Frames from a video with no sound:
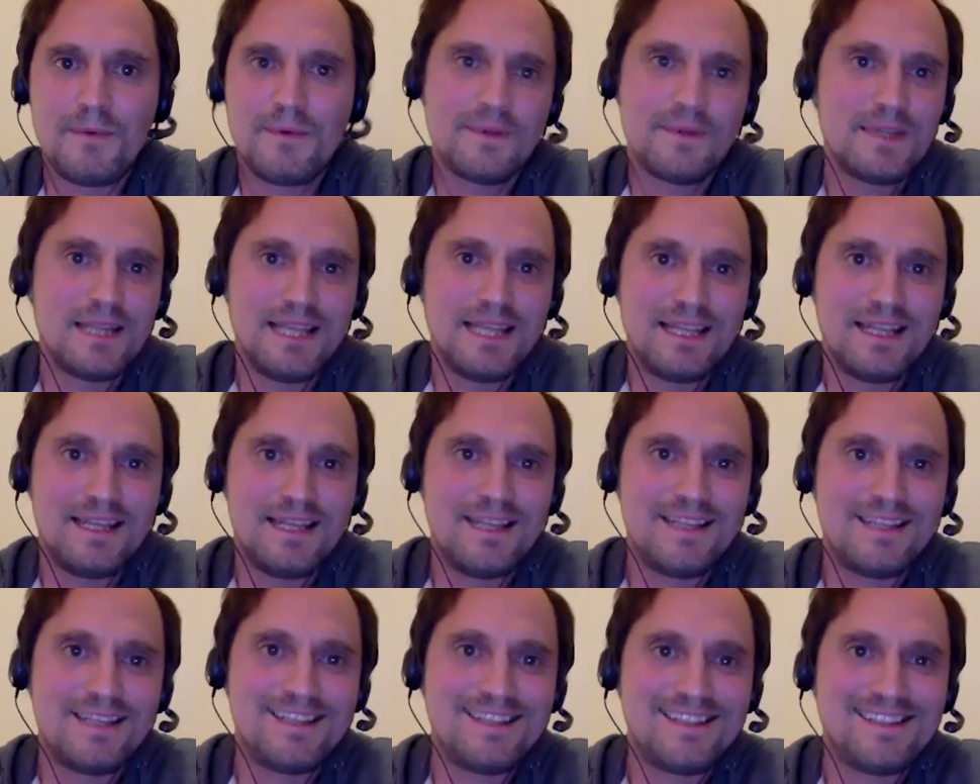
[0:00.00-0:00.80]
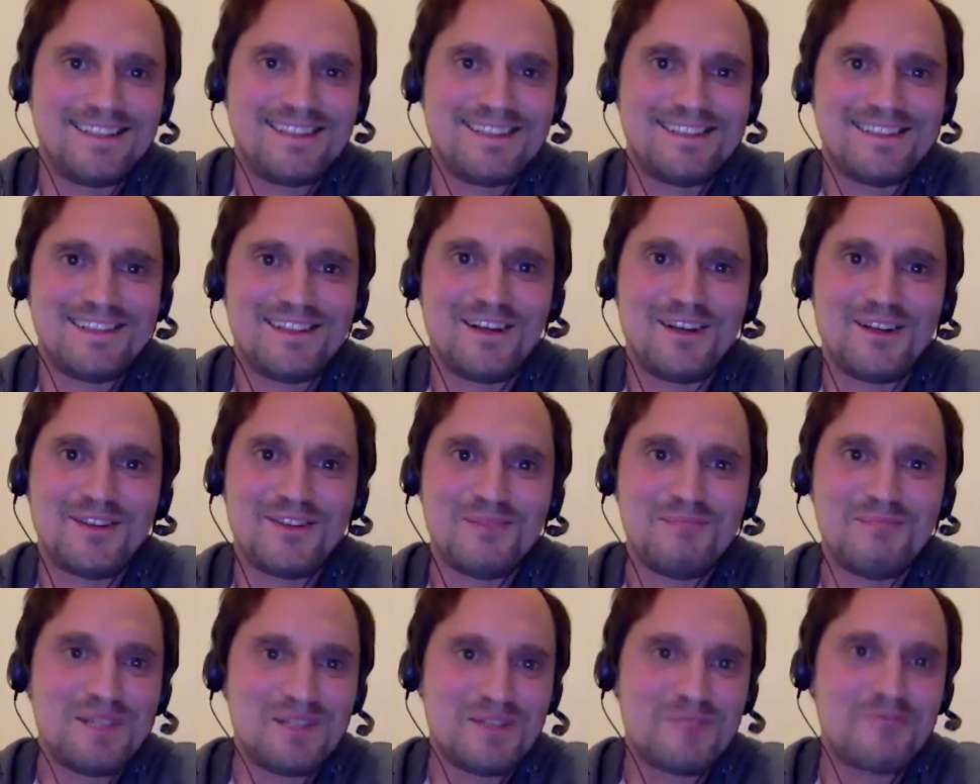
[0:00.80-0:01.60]
It is also
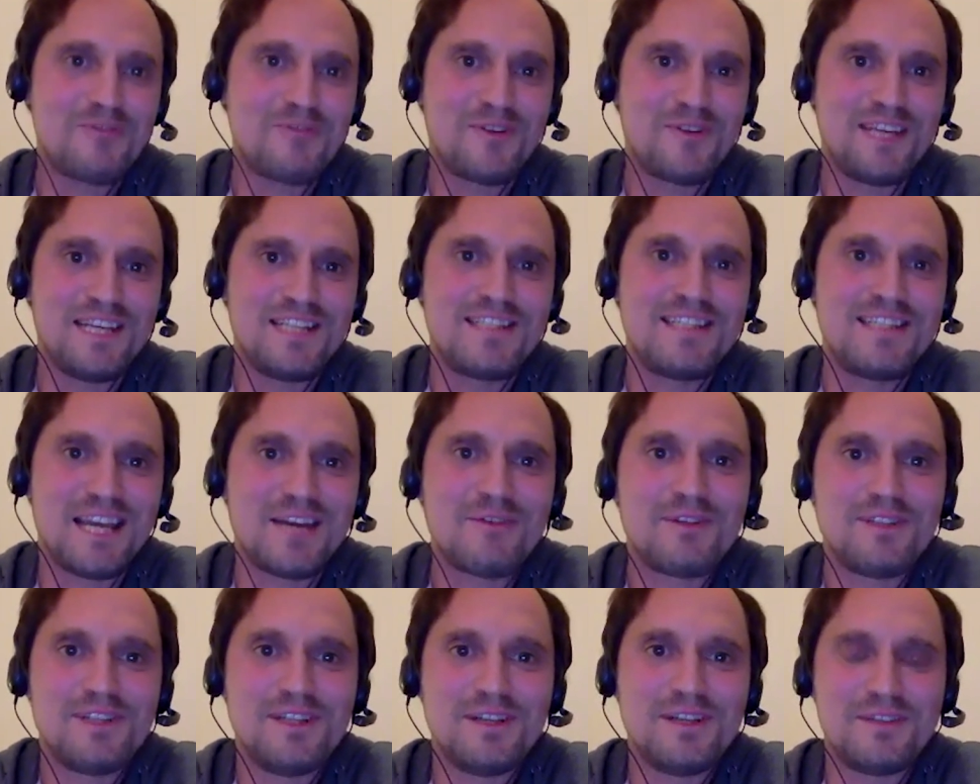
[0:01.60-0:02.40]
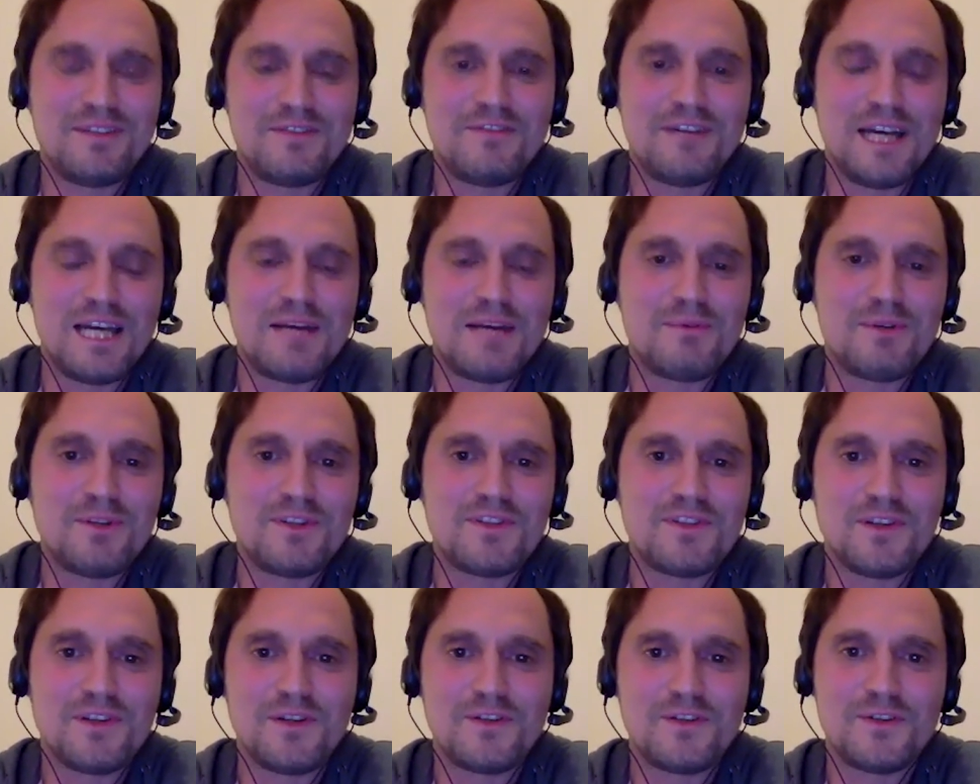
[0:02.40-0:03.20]
a measure for the integrity of the
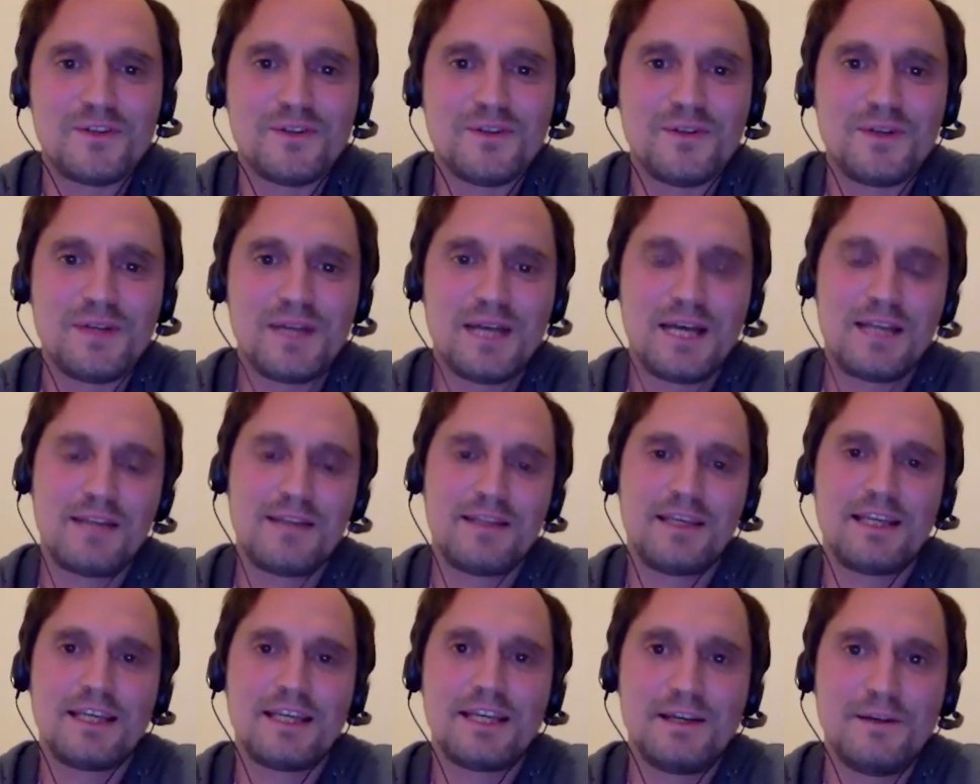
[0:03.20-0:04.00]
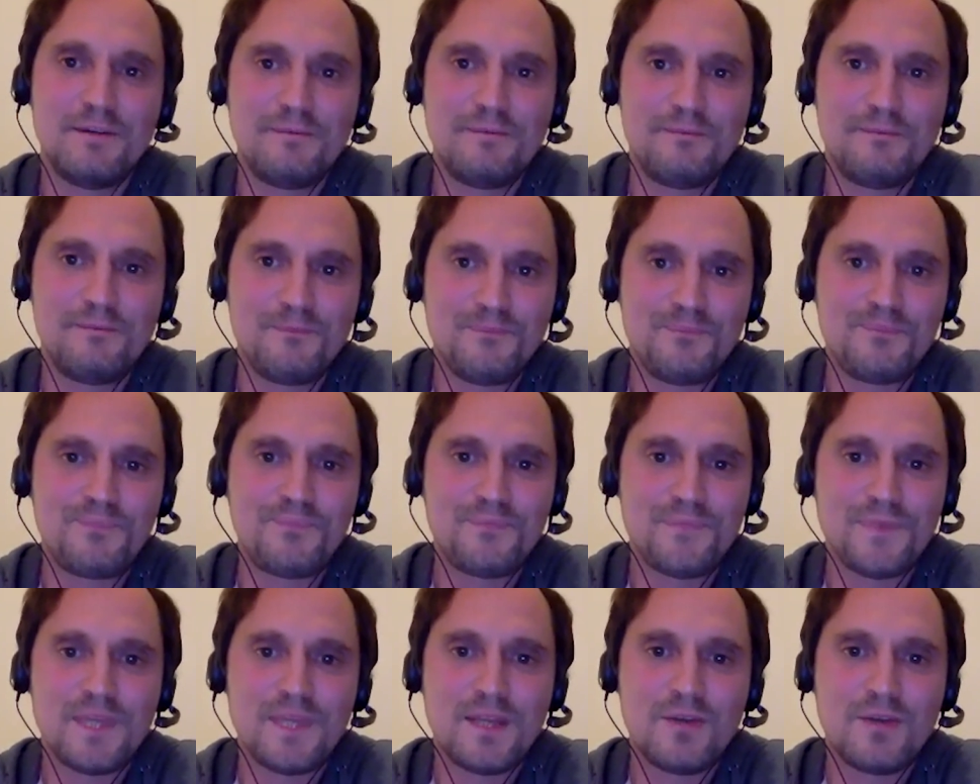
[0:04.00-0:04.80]
fibers. Also, I think
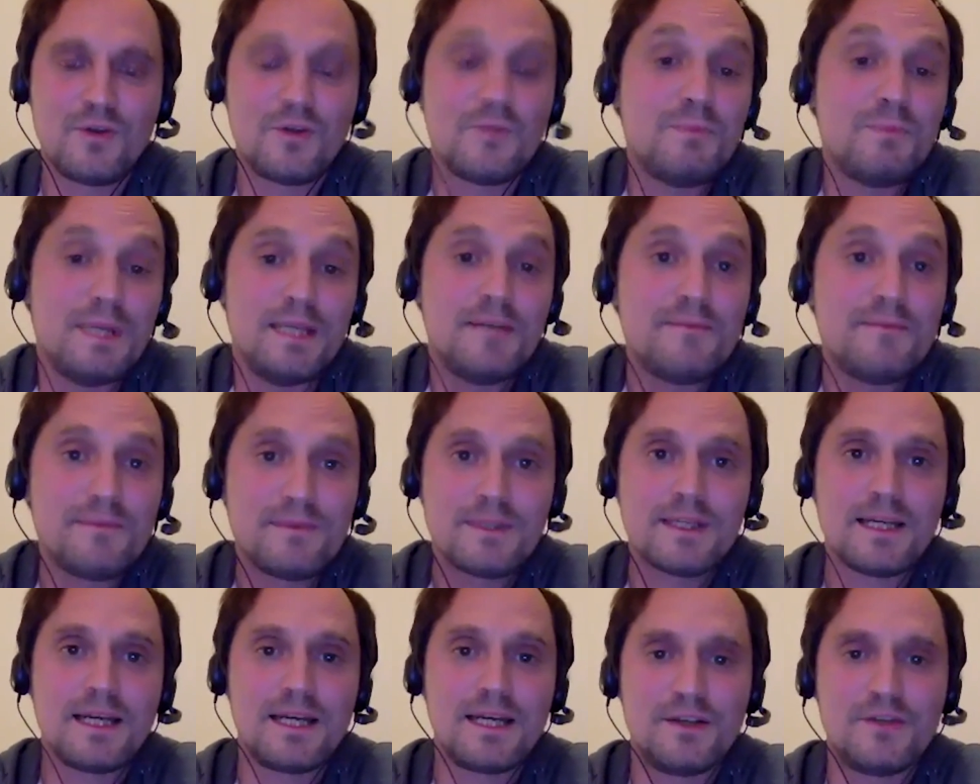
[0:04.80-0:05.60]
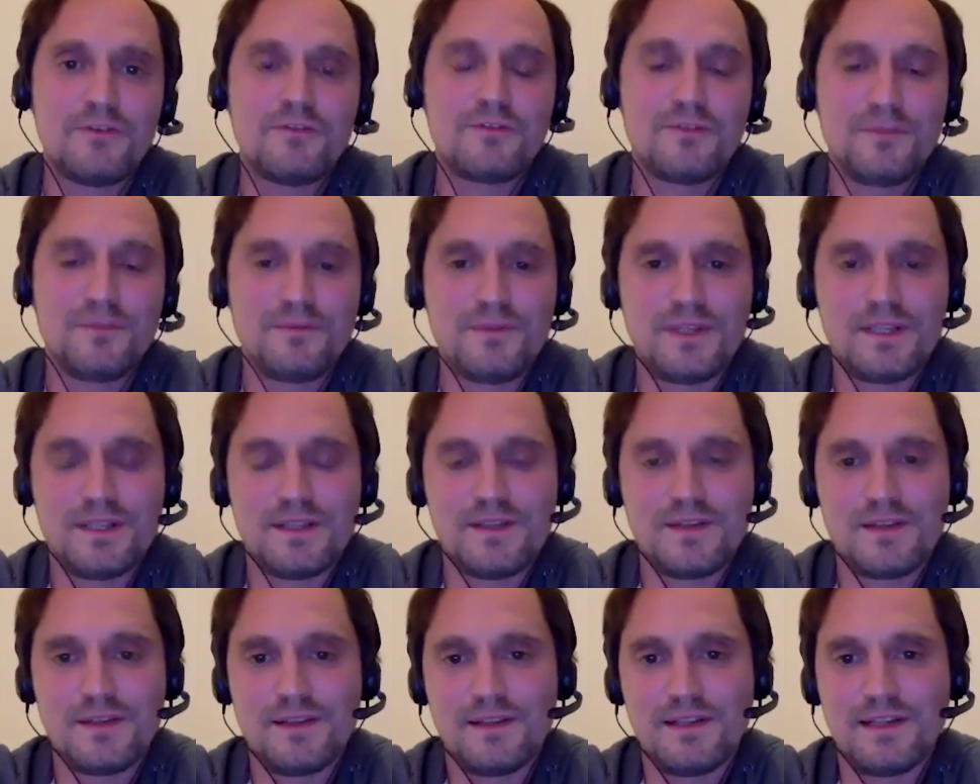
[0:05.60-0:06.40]
could be kind of,
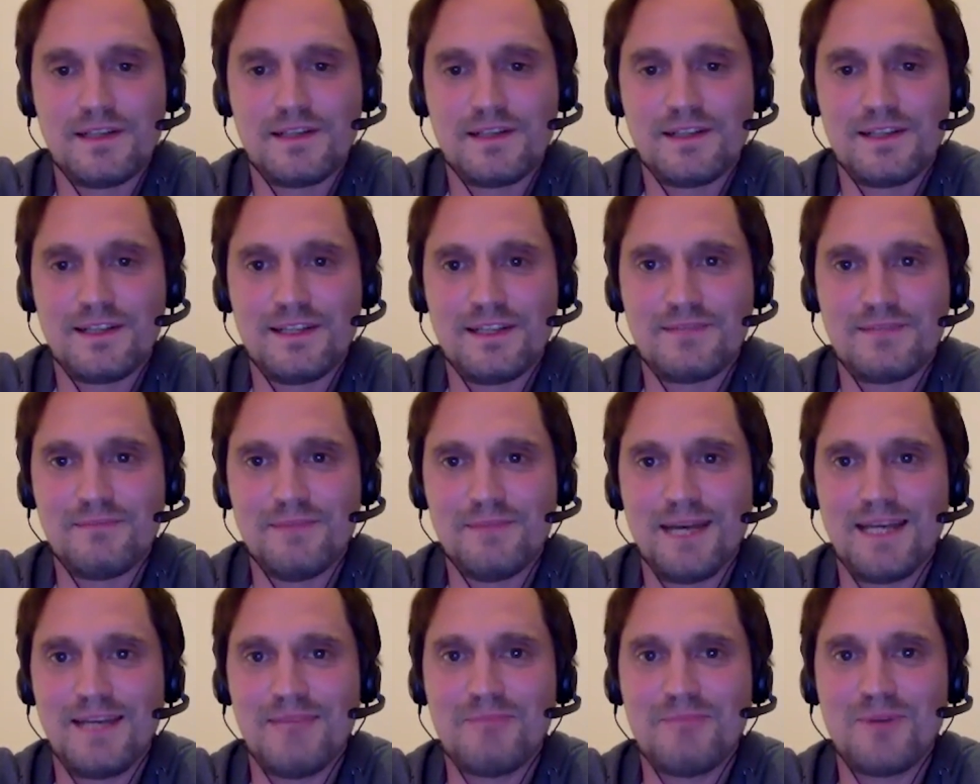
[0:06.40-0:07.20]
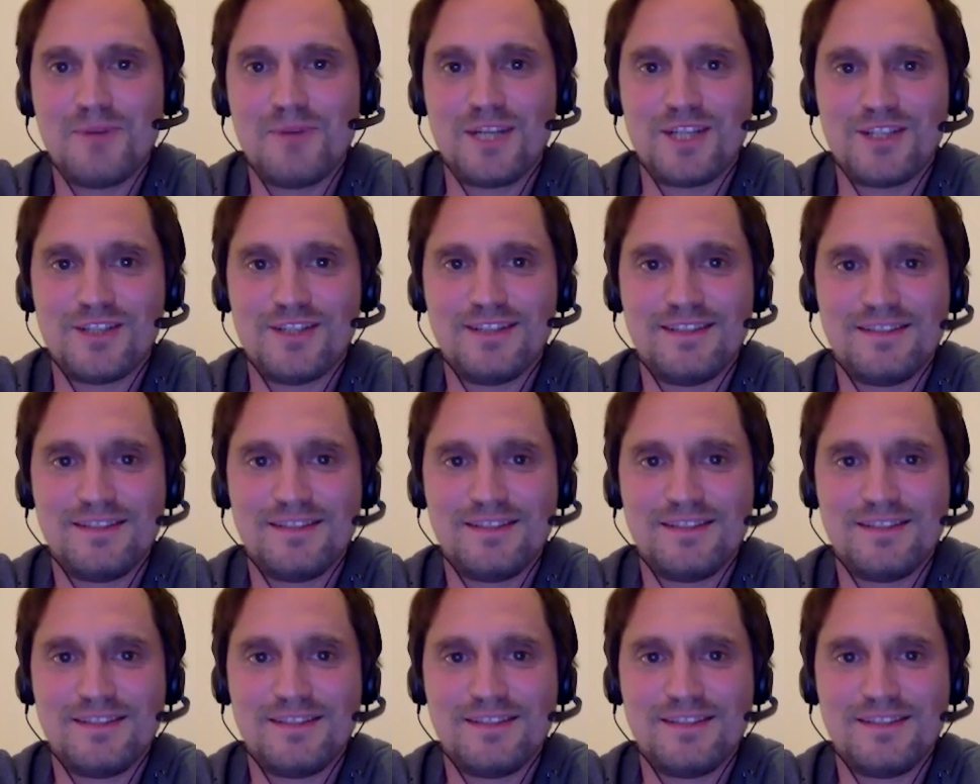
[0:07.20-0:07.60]
that's at least my impression.